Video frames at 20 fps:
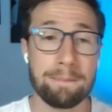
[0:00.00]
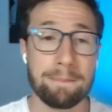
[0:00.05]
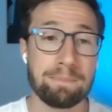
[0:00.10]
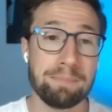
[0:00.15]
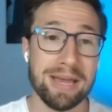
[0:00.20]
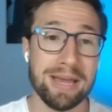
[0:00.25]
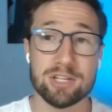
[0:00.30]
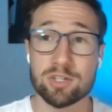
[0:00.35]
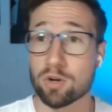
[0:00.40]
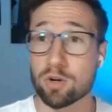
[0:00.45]

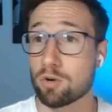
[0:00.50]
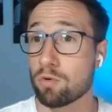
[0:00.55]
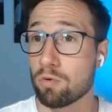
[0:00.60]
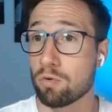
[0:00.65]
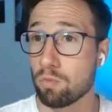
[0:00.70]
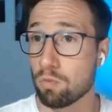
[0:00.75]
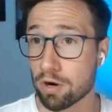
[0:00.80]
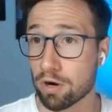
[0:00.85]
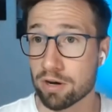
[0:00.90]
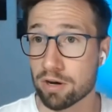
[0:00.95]
based on
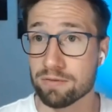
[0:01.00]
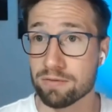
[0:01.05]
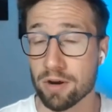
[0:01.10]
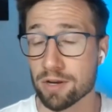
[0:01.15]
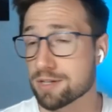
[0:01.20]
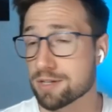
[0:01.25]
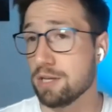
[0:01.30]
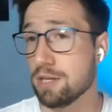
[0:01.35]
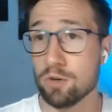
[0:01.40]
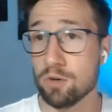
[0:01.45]
what converts
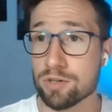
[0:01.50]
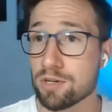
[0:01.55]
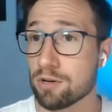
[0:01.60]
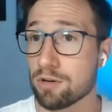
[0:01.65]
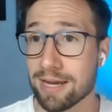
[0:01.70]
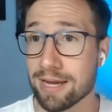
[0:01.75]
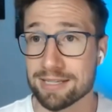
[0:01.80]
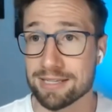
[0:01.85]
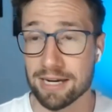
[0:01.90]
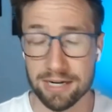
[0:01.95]
and they're using all
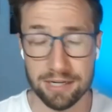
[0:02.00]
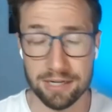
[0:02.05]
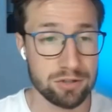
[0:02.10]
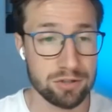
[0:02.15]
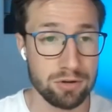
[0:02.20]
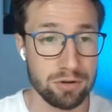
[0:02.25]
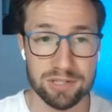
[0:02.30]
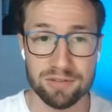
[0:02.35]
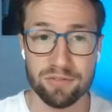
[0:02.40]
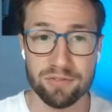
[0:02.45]
that data
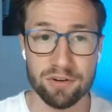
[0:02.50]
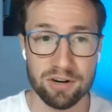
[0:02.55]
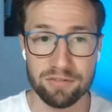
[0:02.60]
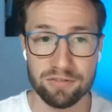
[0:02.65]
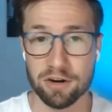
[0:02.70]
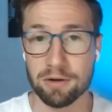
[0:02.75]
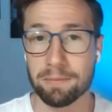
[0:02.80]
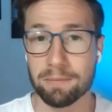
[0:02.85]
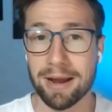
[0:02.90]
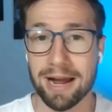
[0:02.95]
too. It's very,
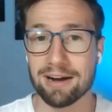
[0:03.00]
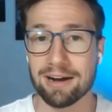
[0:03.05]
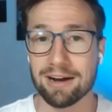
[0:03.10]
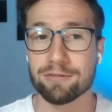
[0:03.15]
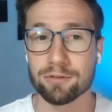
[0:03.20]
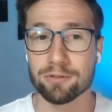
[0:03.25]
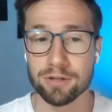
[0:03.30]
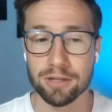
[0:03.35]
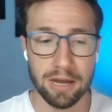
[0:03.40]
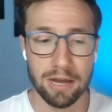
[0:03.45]
very
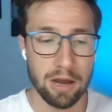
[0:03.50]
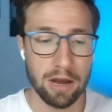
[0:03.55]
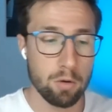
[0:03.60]
powerful.